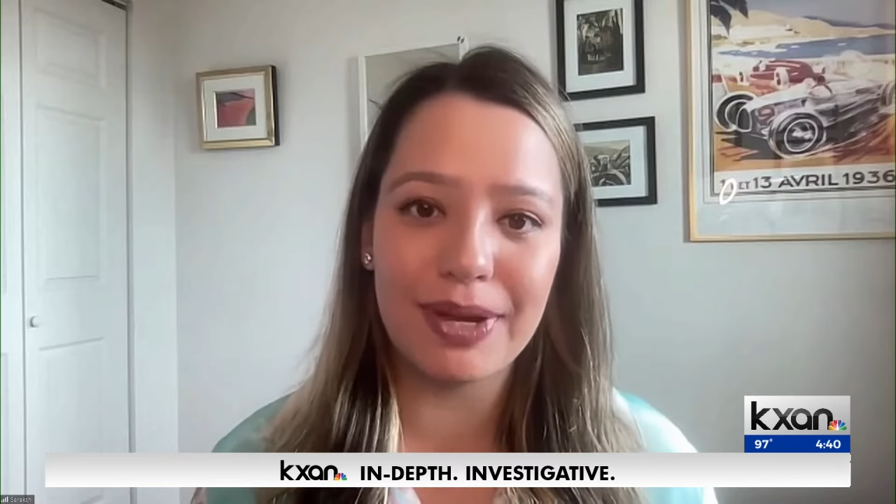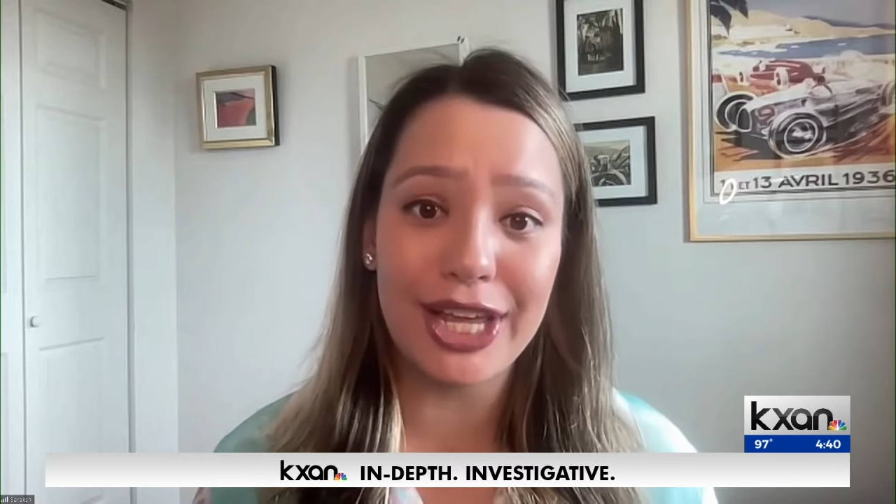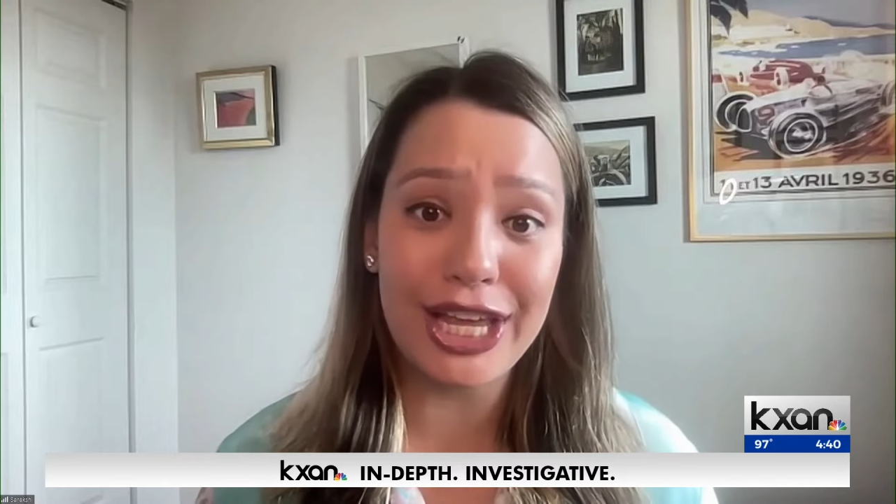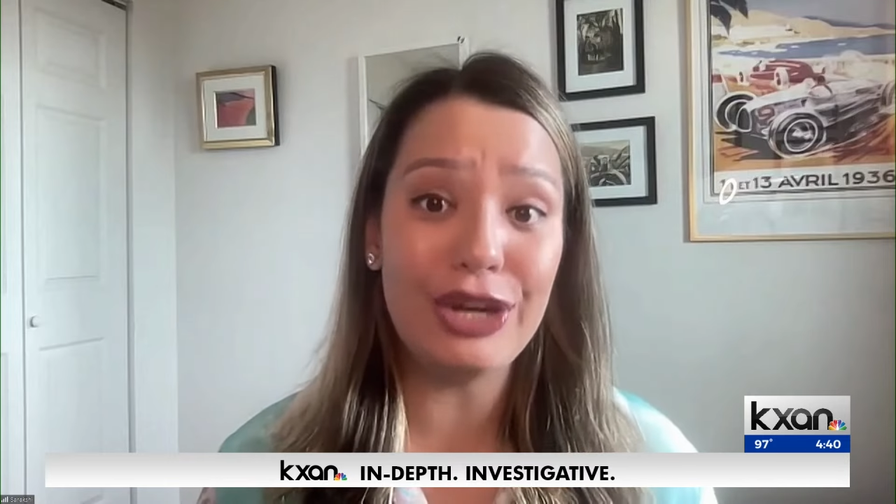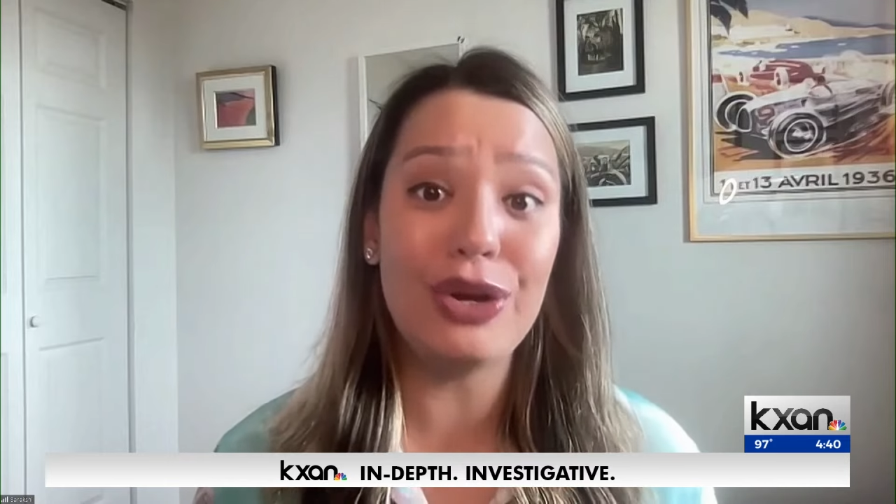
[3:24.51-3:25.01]

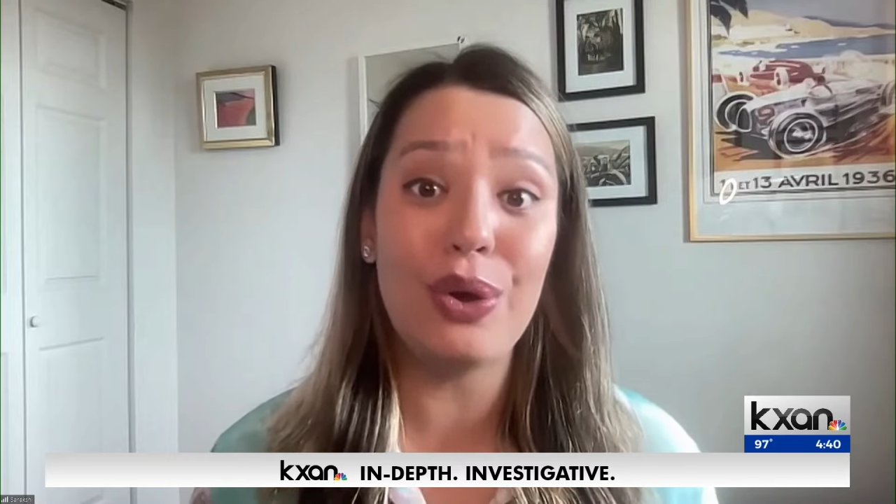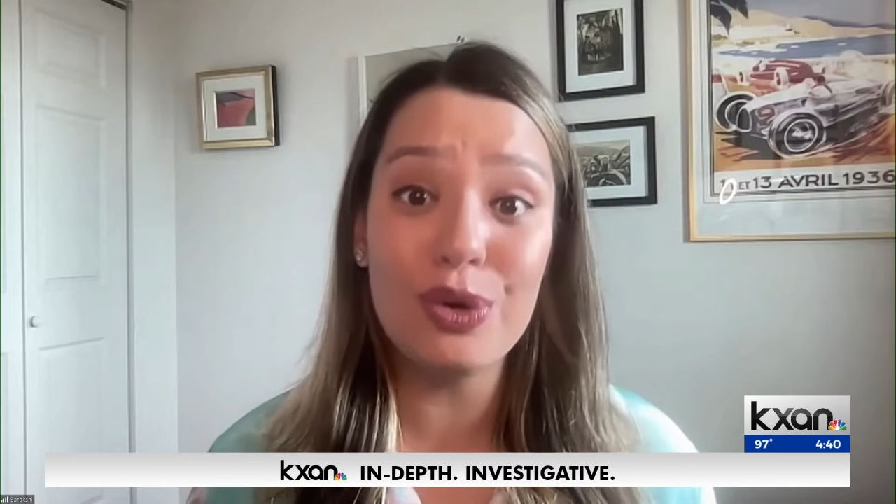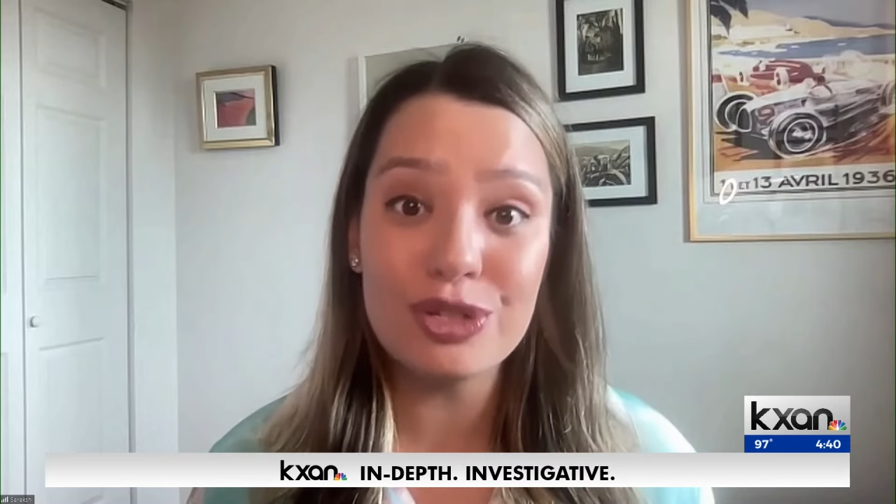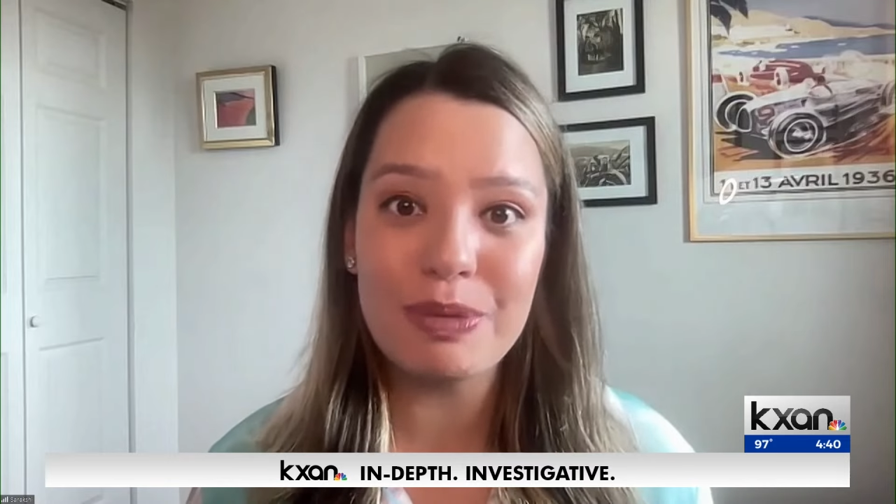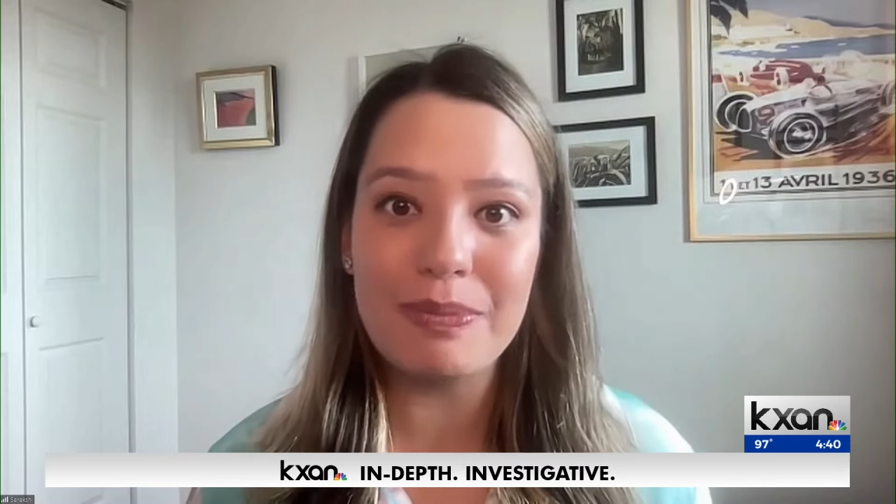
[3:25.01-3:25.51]
Mm-hmm. He
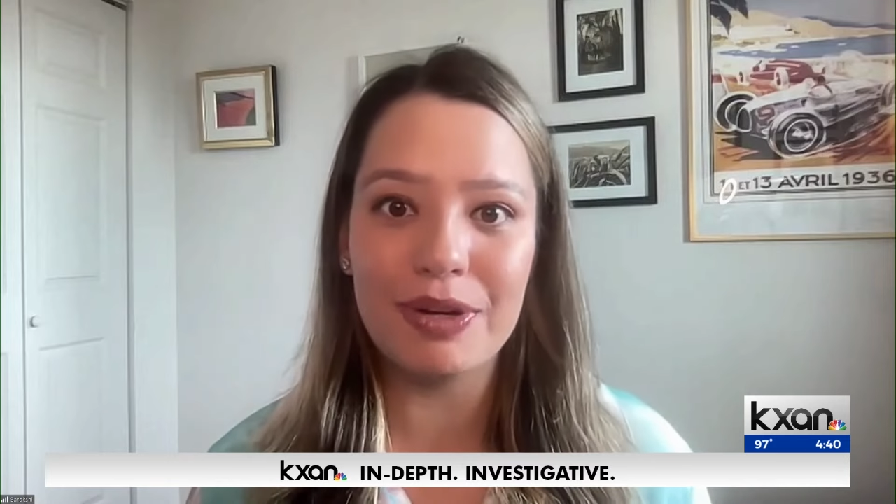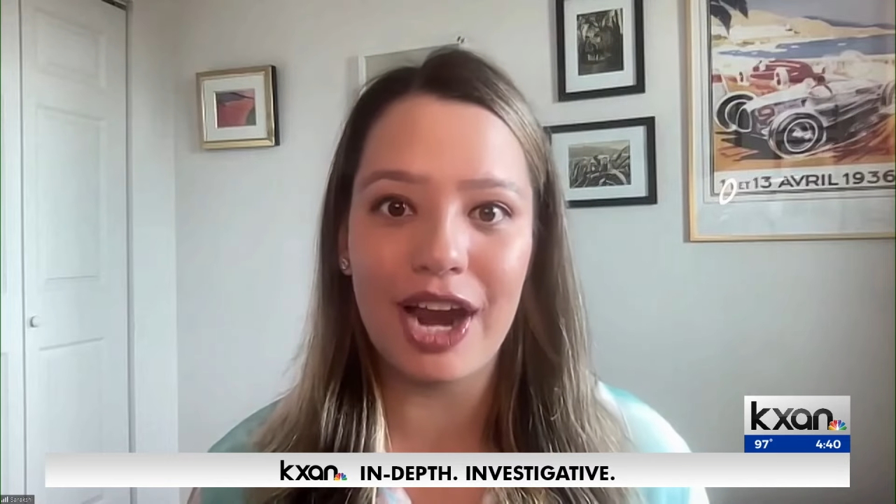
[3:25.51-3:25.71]
knows people